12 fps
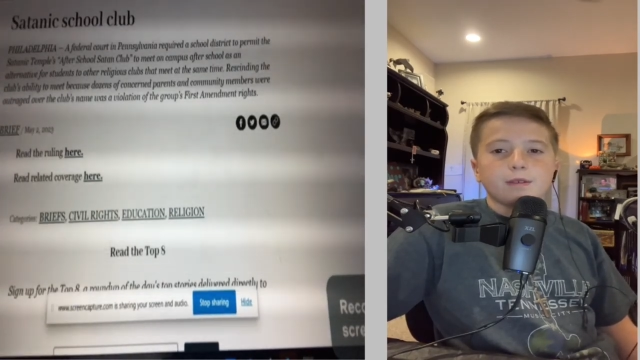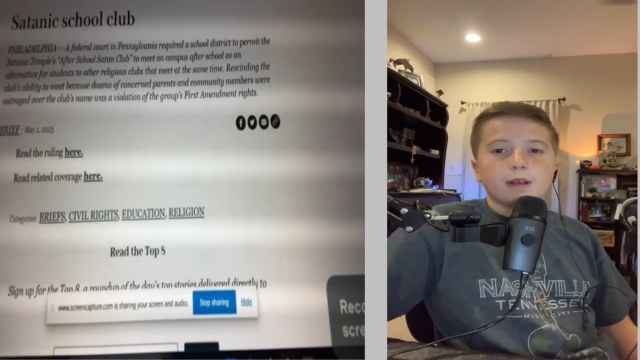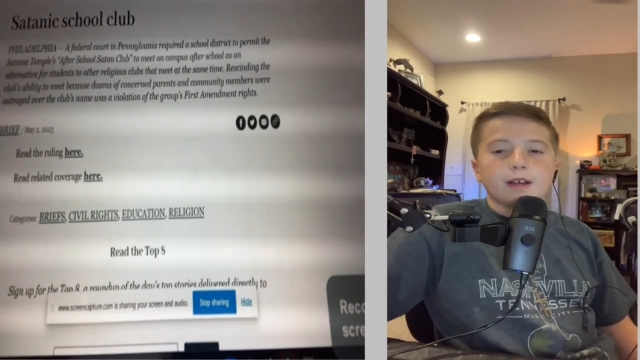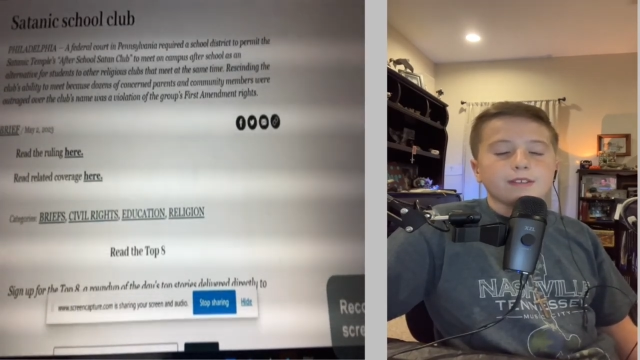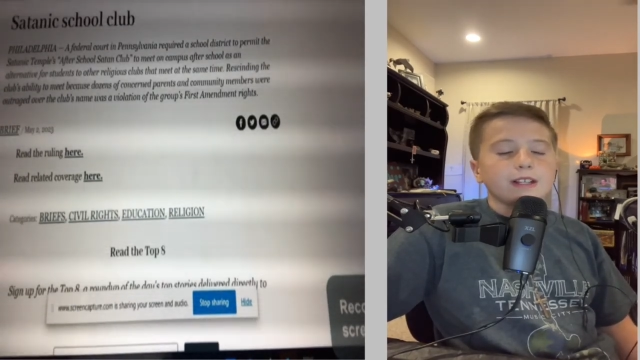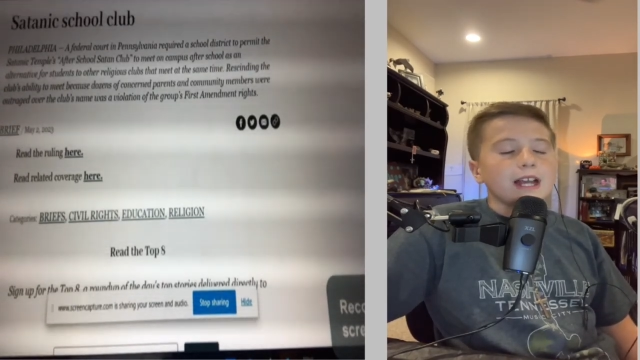
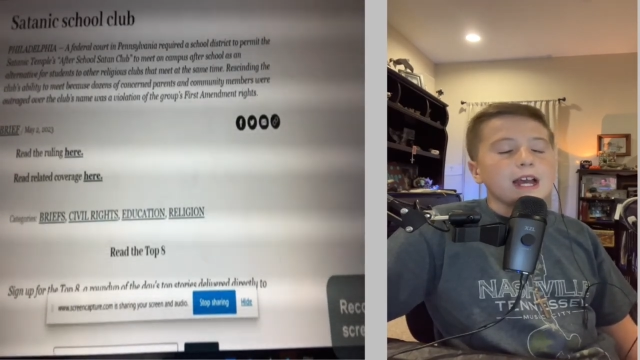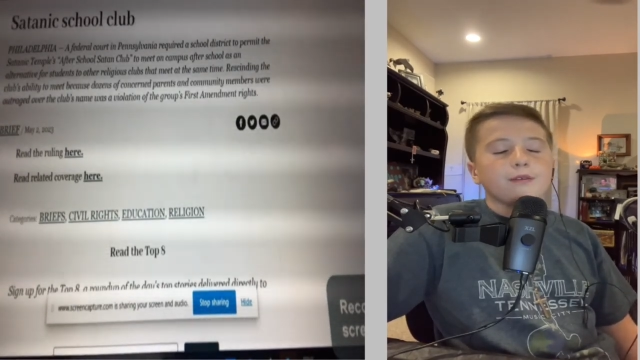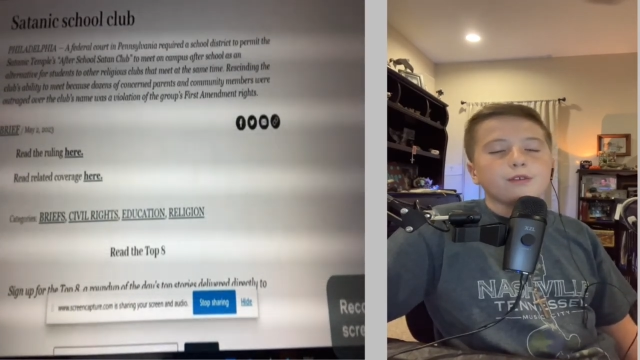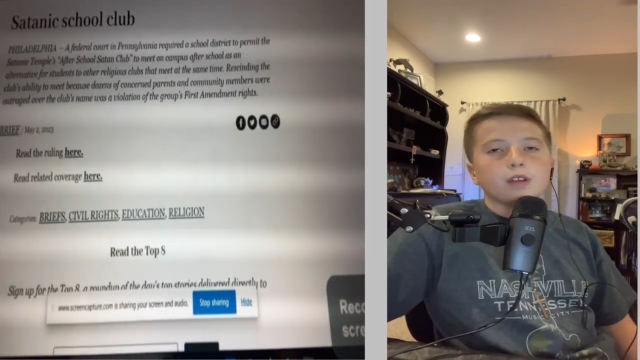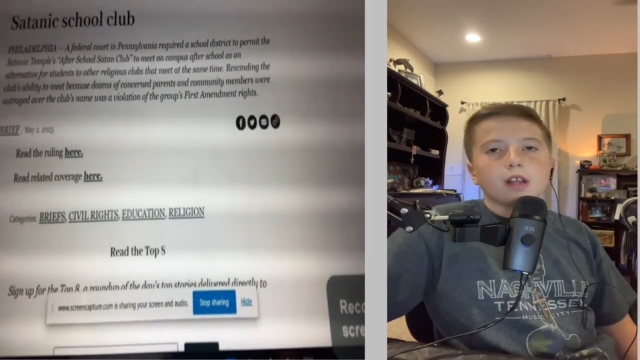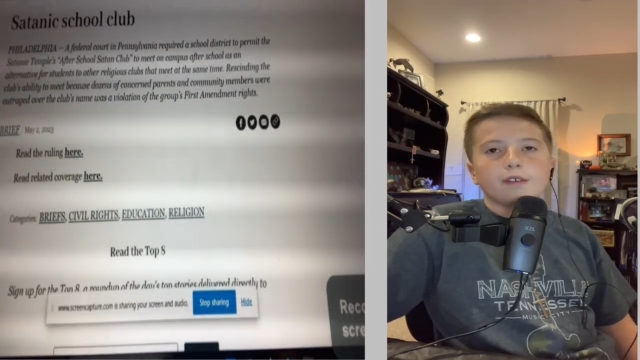I say
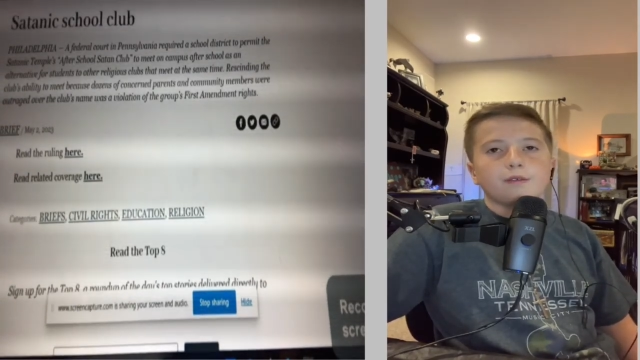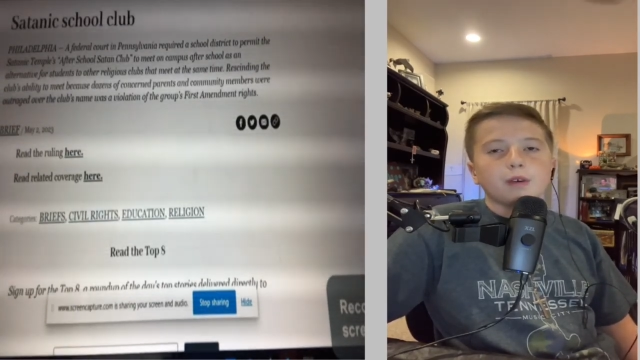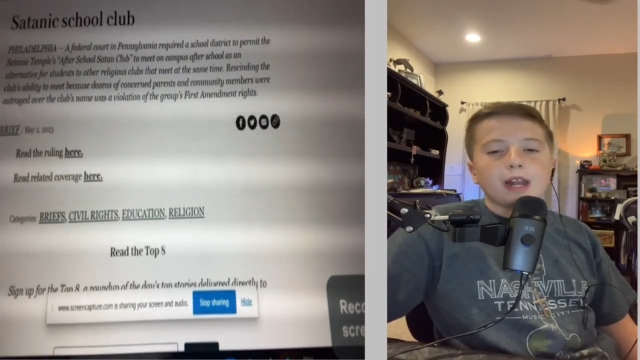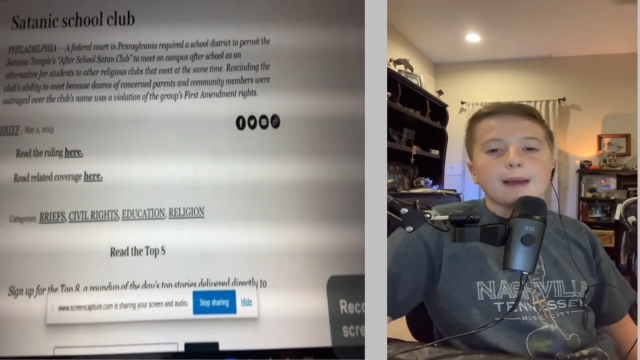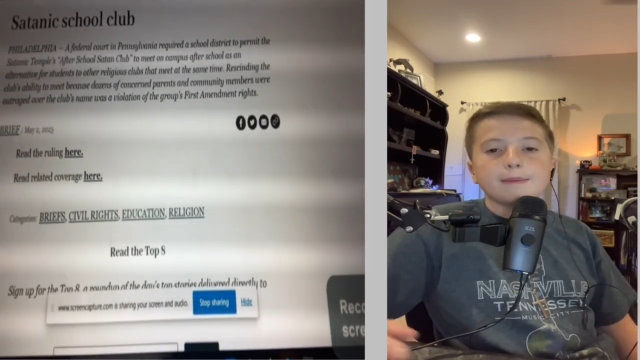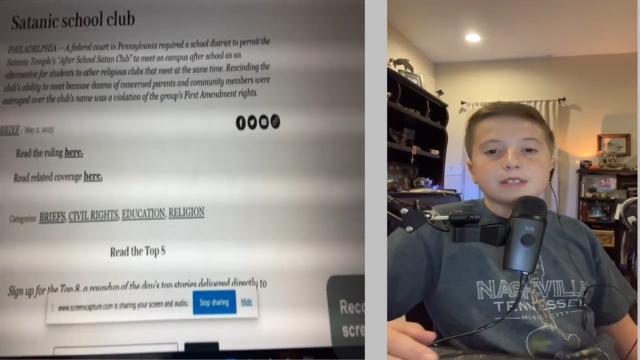afterlife.
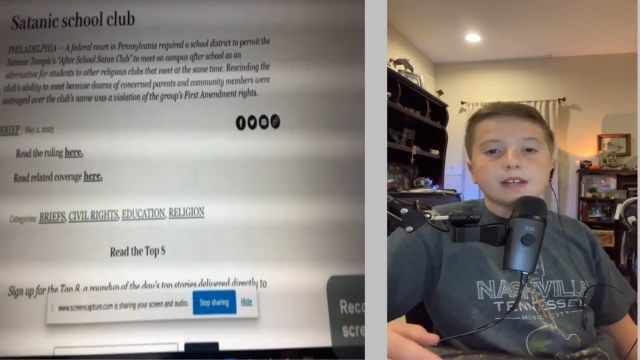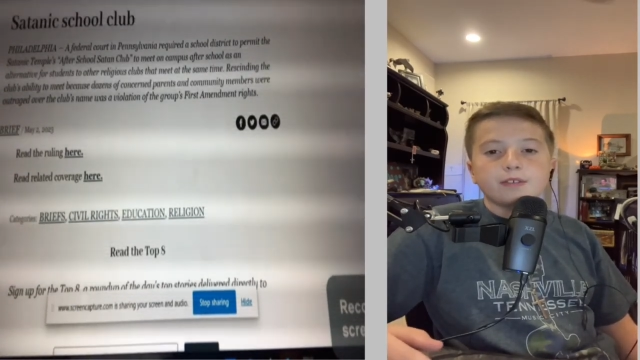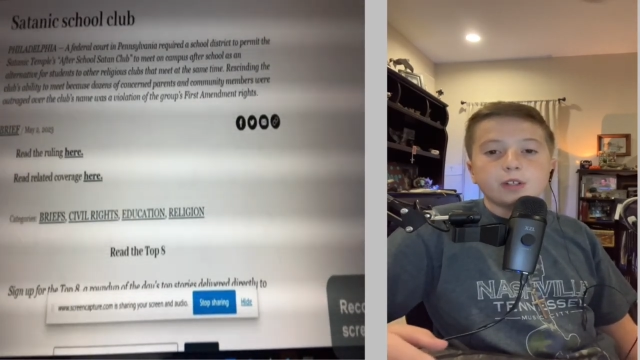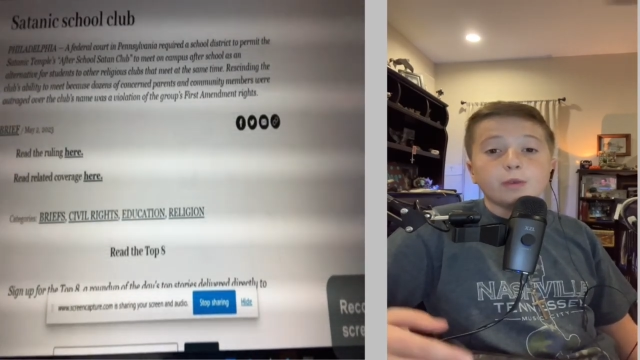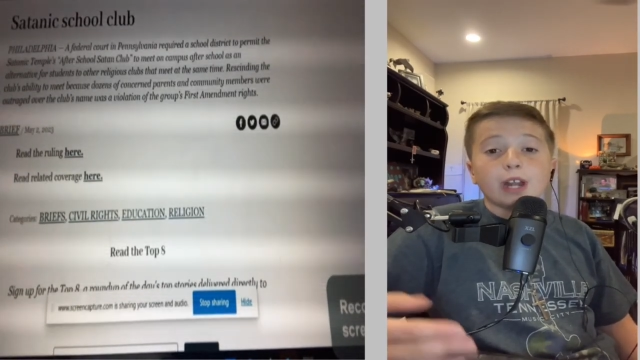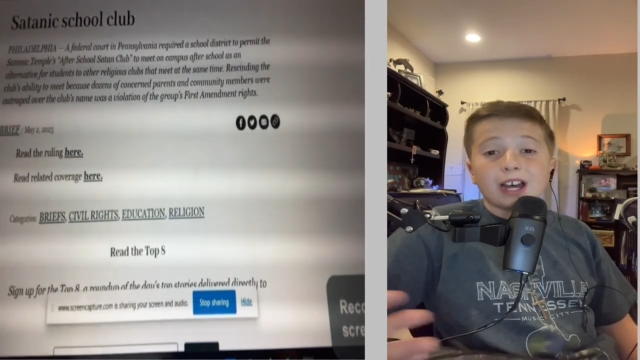What happens
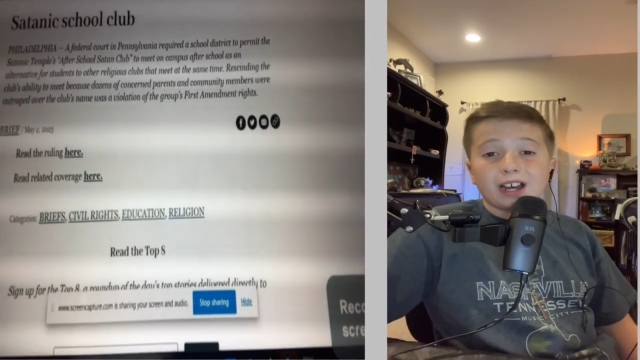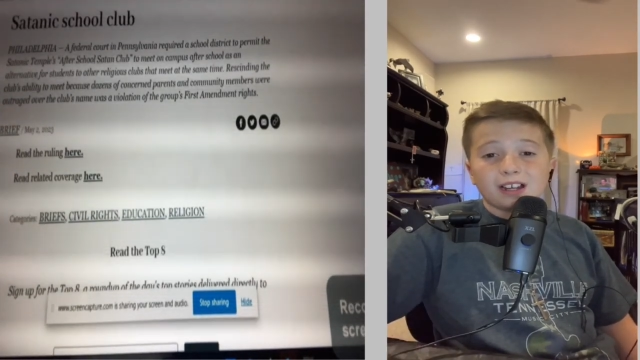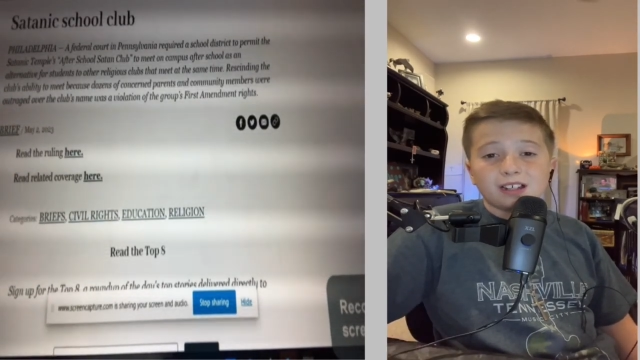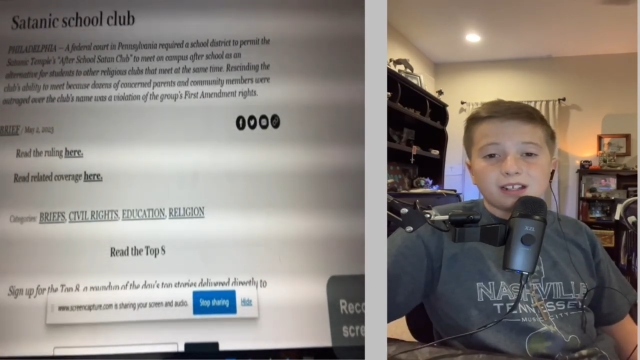after you die?